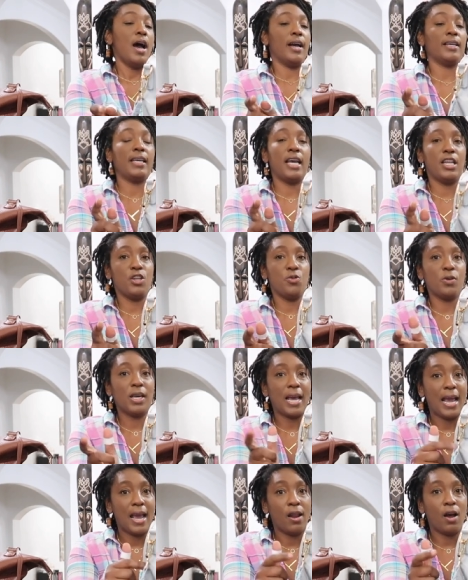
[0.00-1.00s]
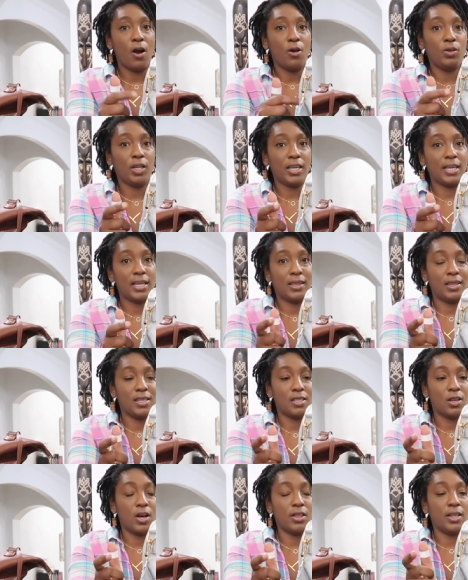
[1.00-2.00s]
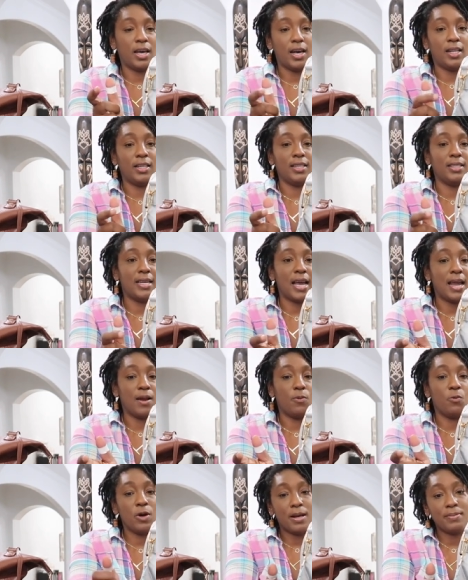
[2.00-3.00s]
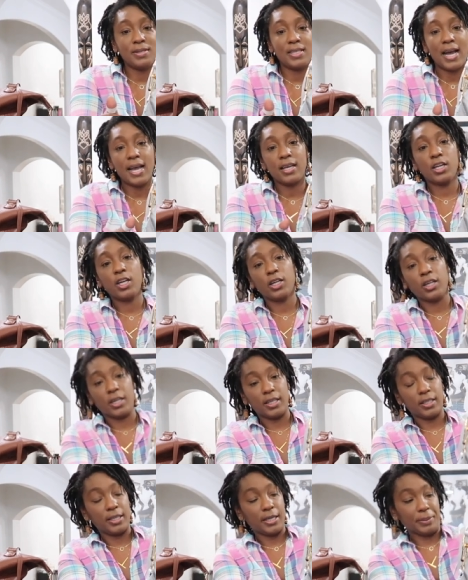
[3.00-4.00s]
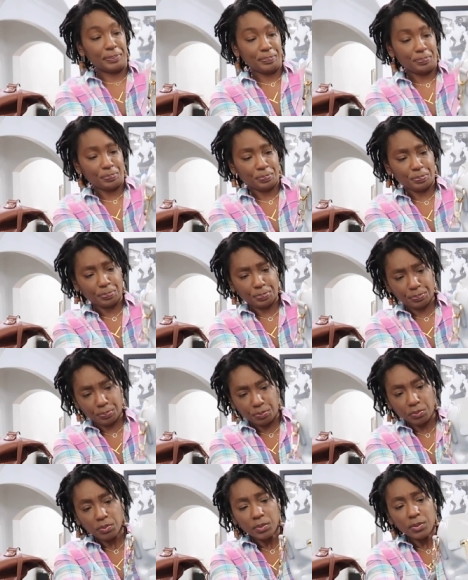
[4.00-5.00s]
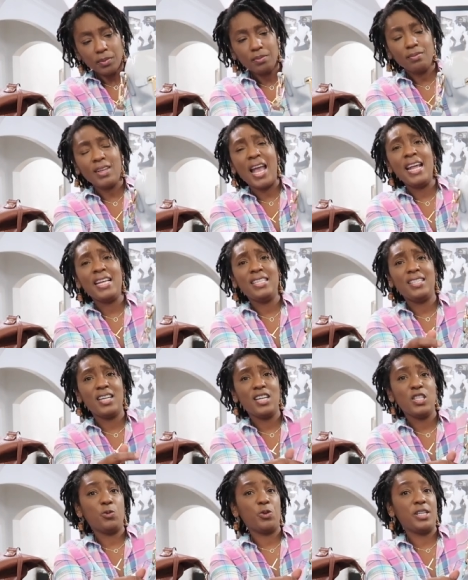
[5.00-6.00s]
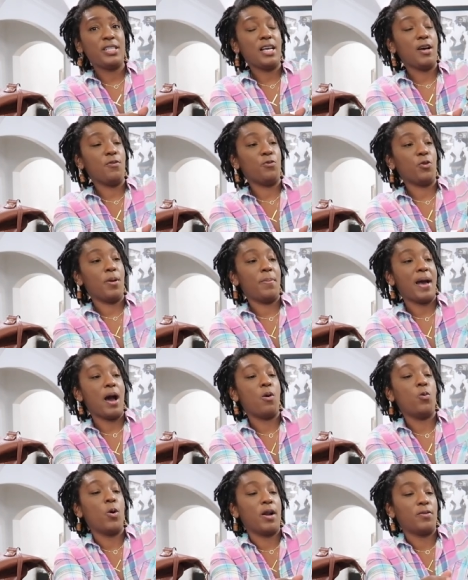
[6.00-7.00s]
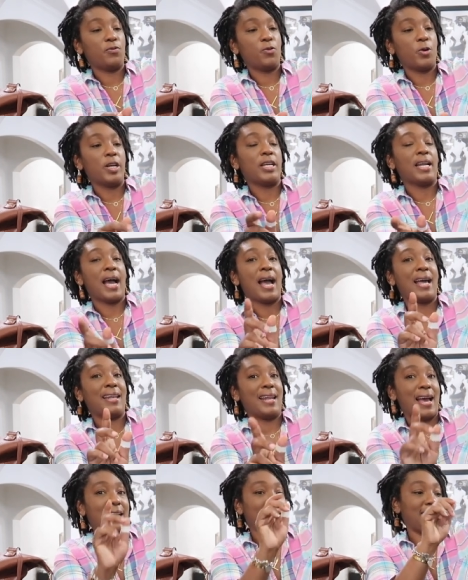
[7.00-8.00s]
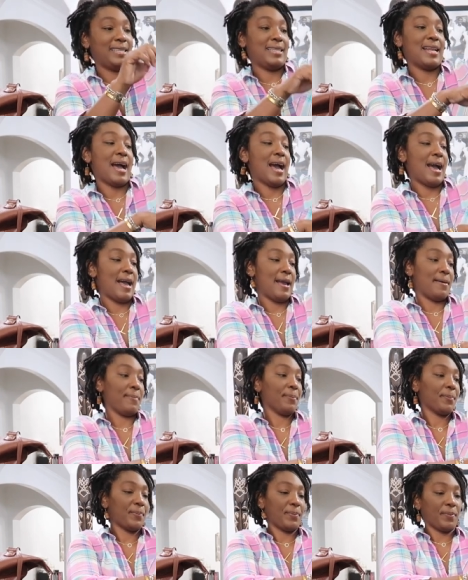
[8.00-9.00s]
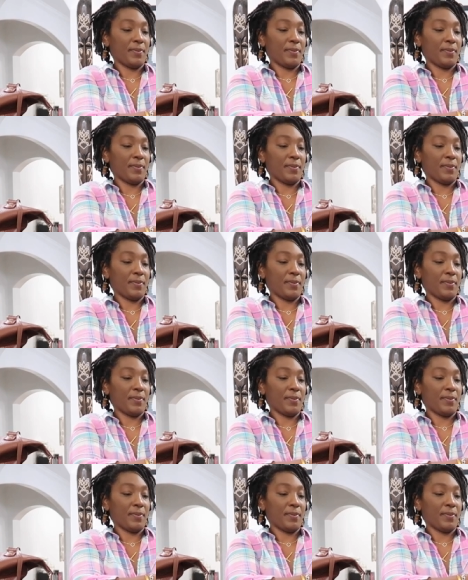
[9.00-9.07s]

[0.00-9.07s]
Again, you can only get this on the Ella Dane website currently, and it does retail for about $149.99.